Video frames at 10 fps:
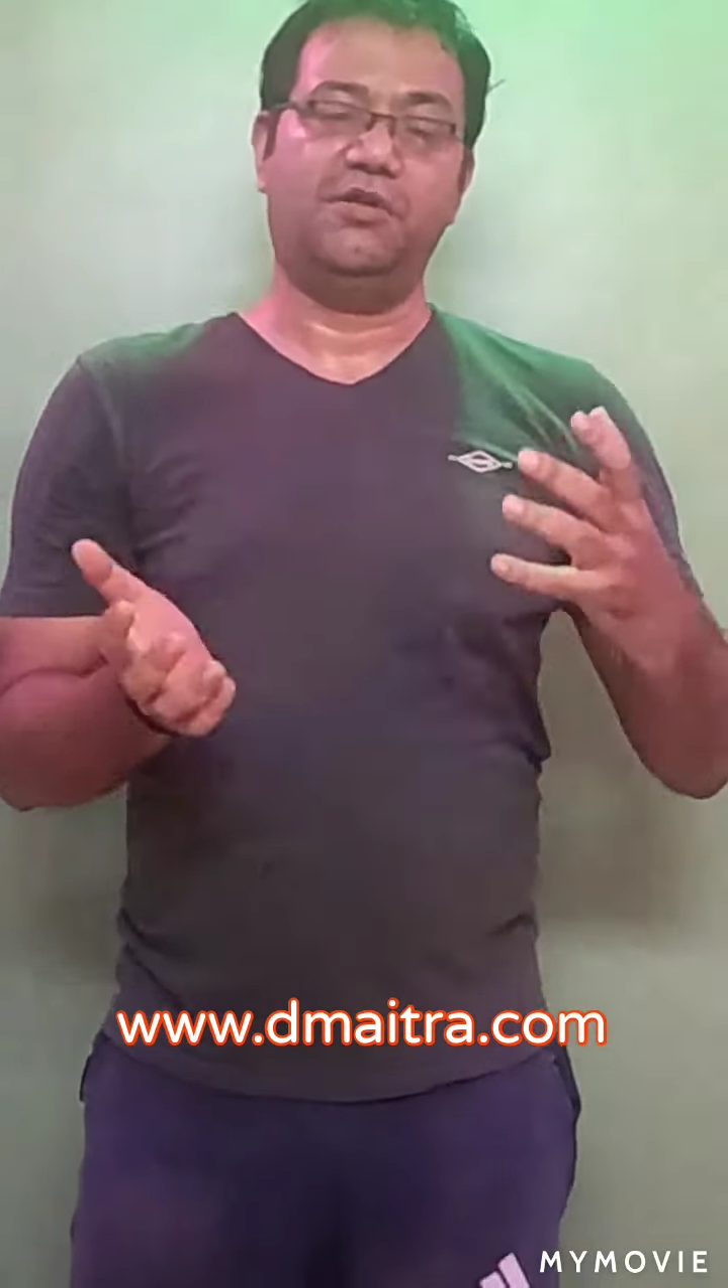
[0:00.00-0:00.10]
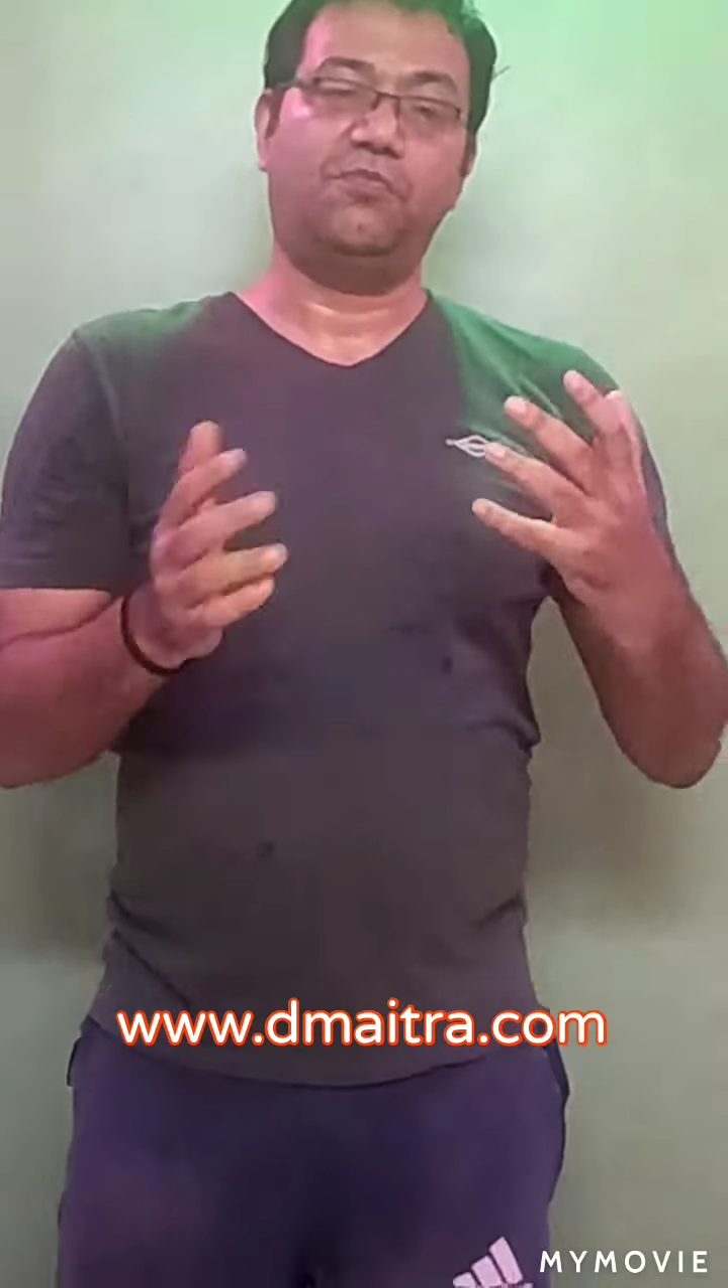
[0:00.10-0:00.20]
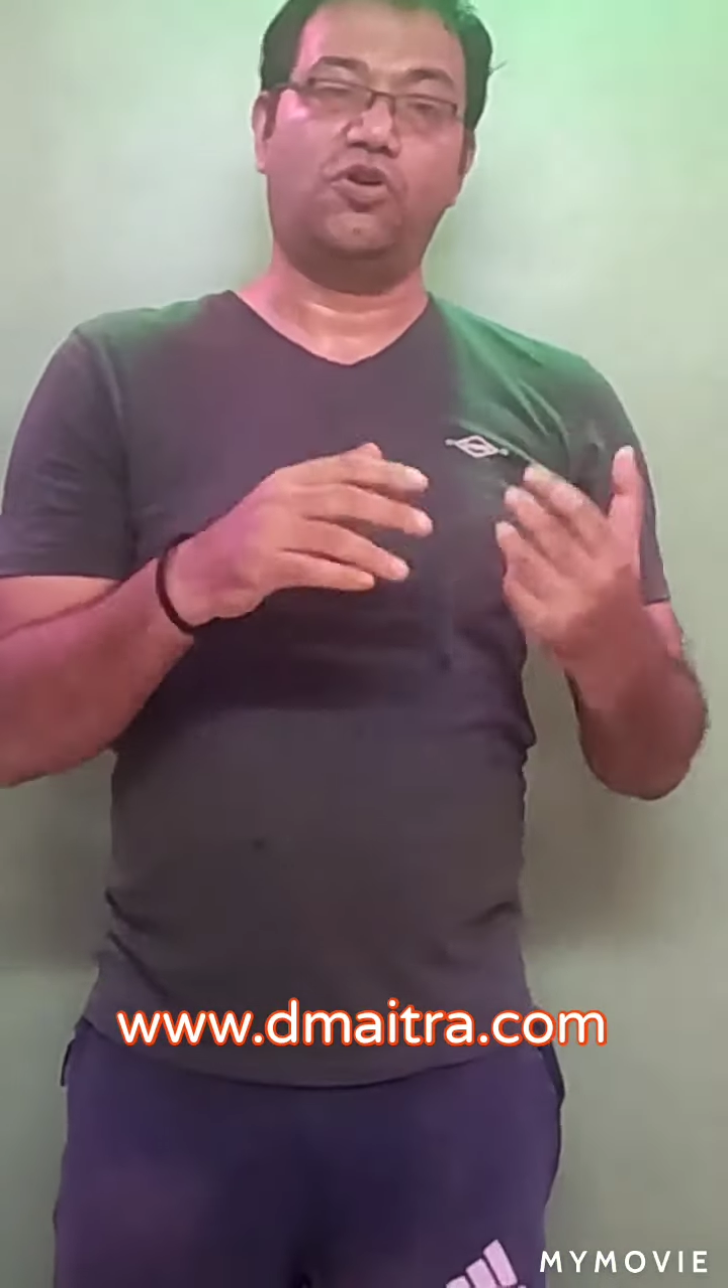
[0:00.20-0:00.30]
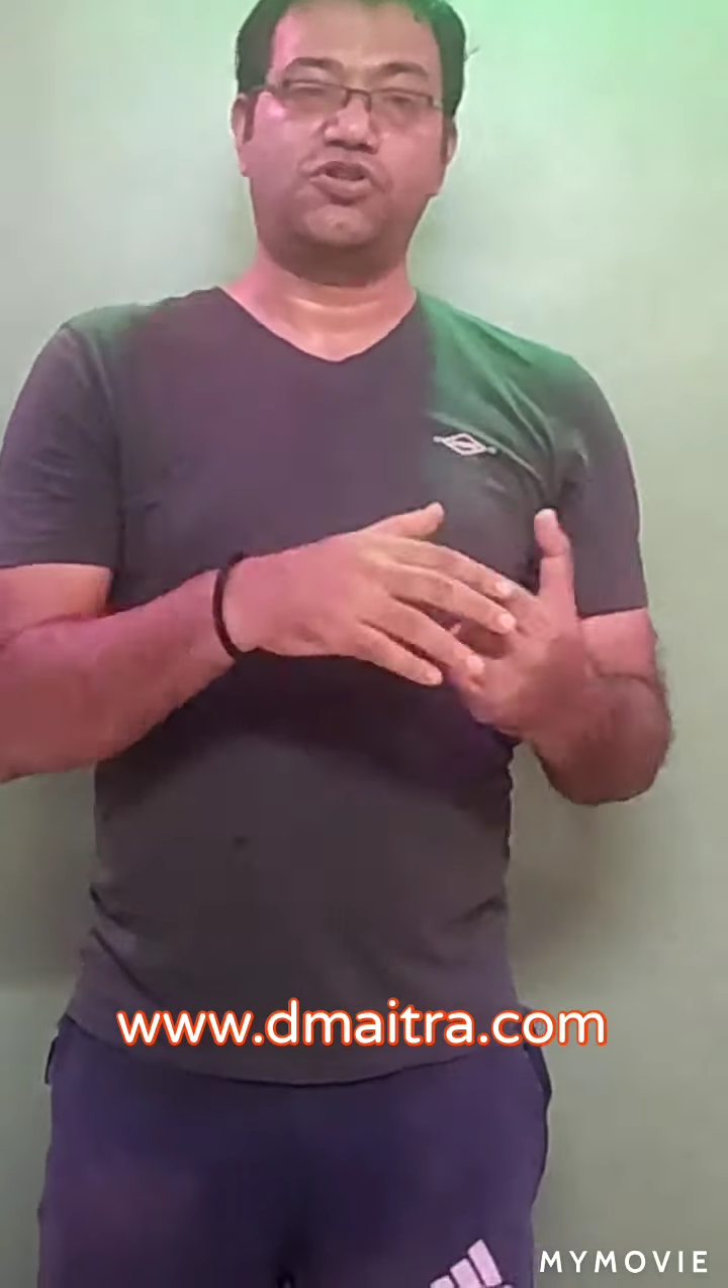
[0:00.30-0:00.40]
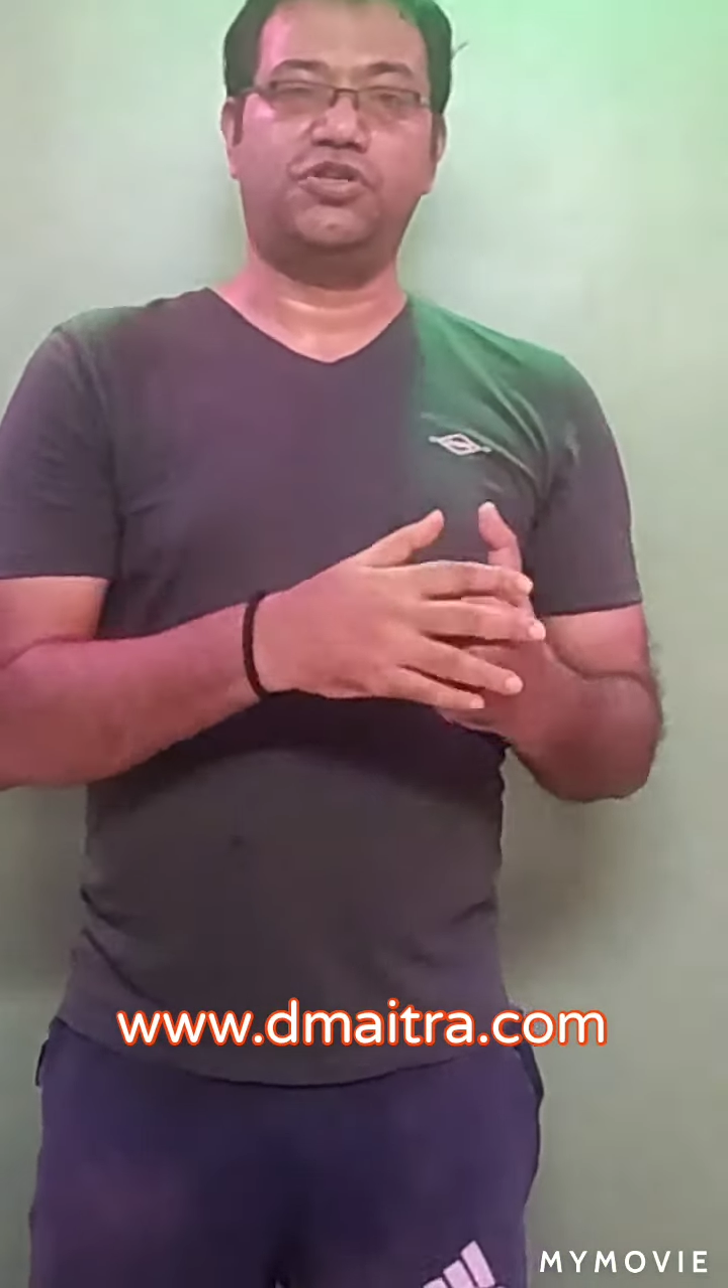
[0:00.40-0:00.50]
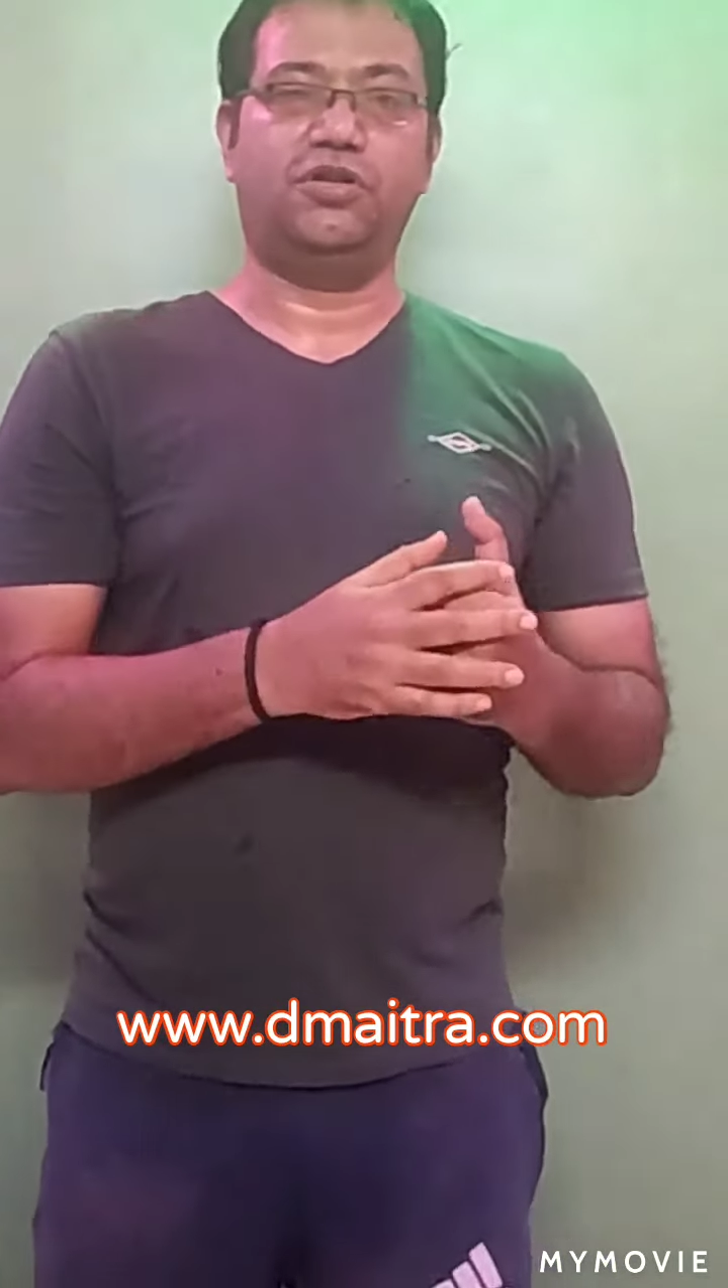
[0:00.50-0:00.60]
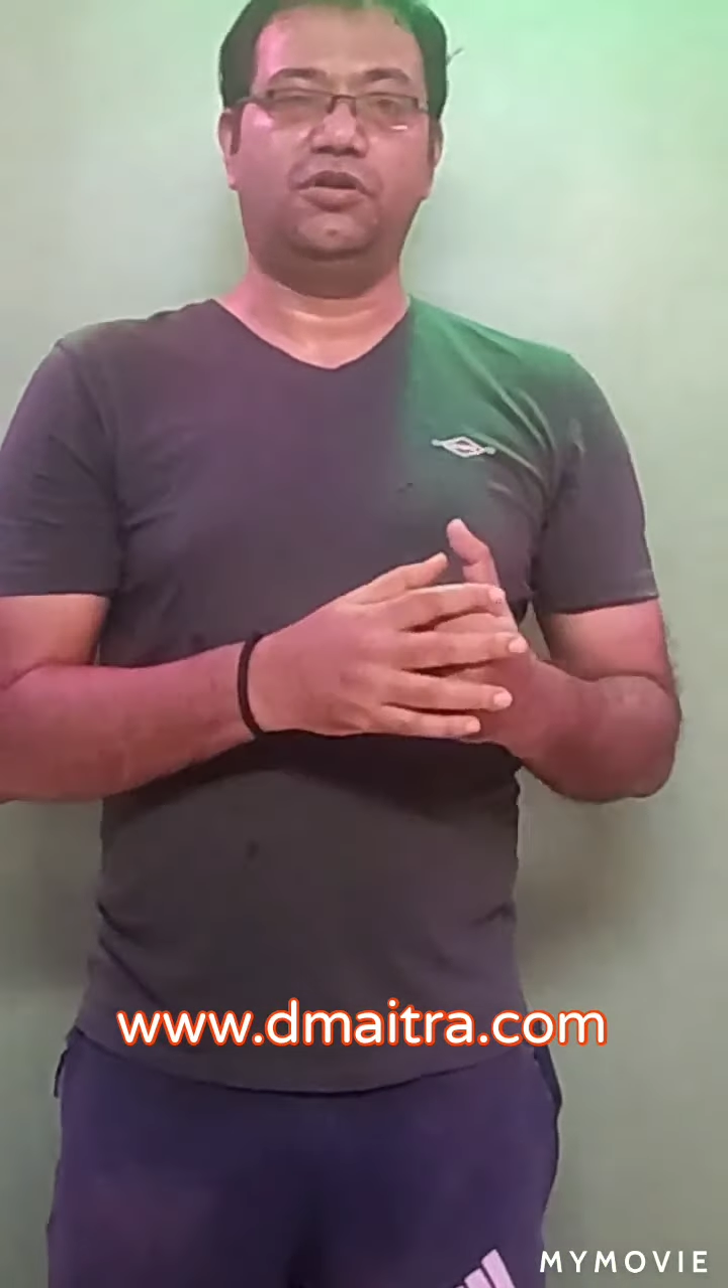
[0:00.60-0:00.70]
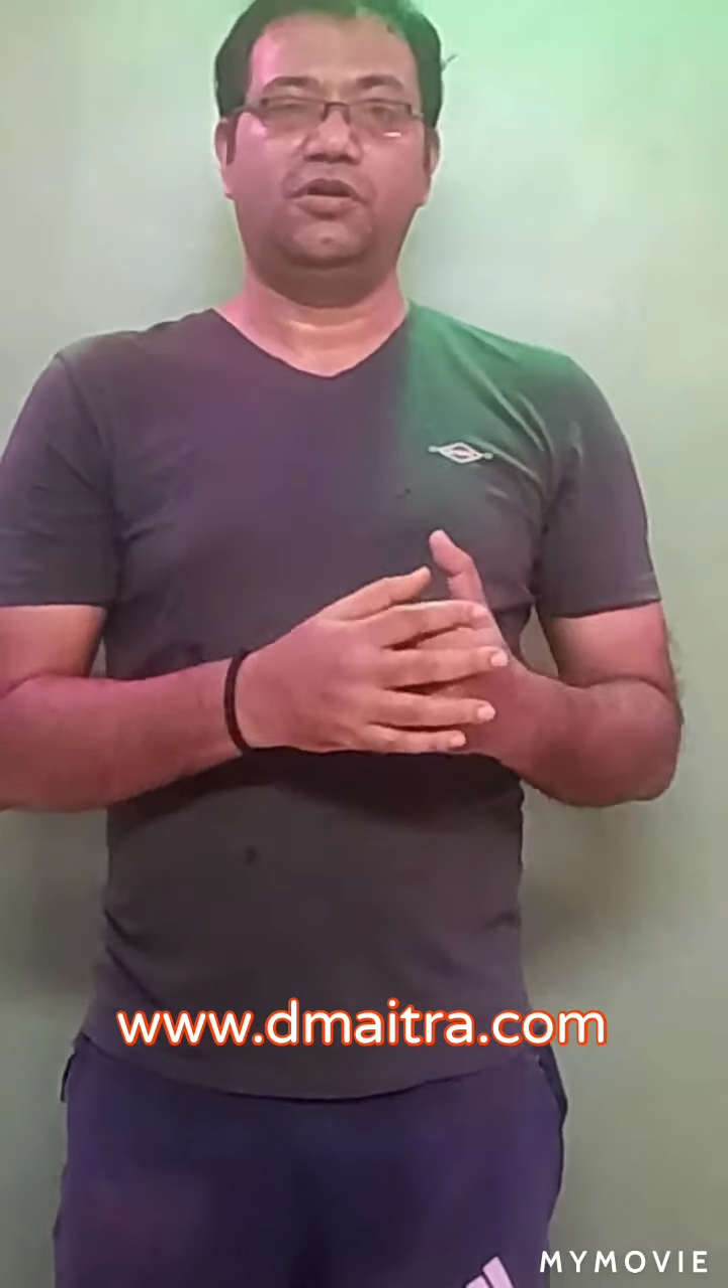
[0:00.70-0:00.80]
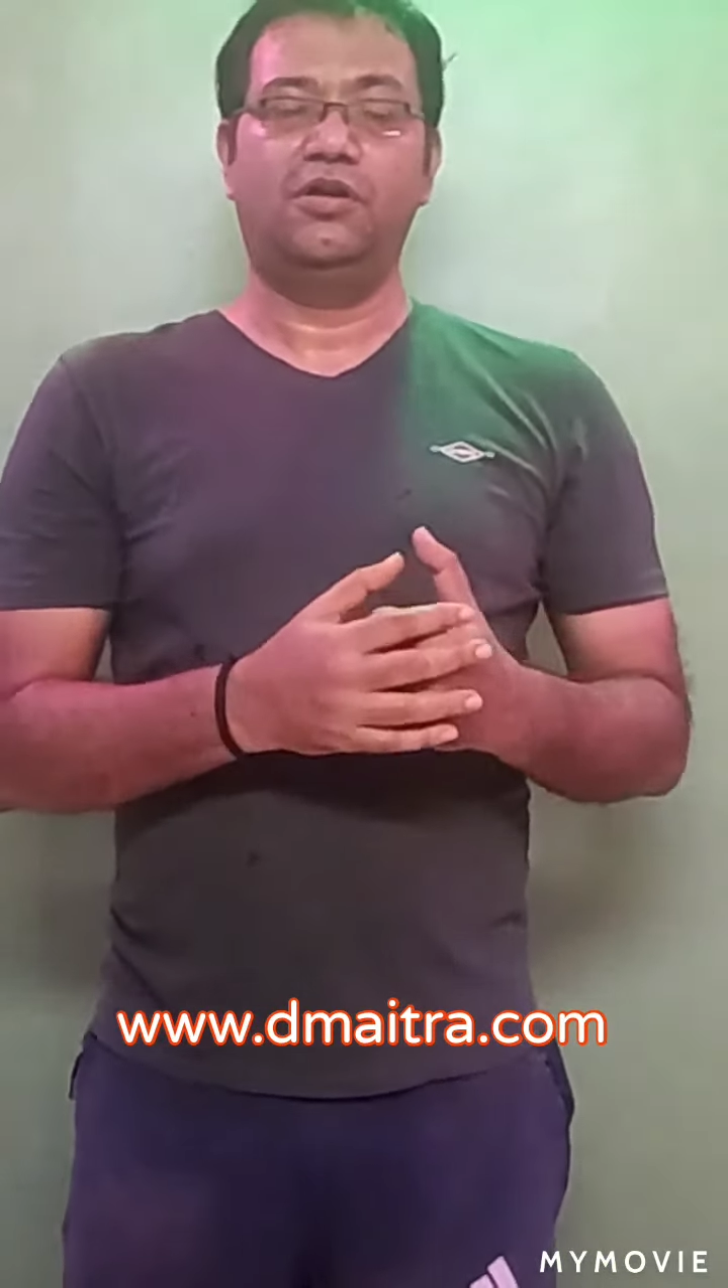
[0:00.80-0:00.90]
posture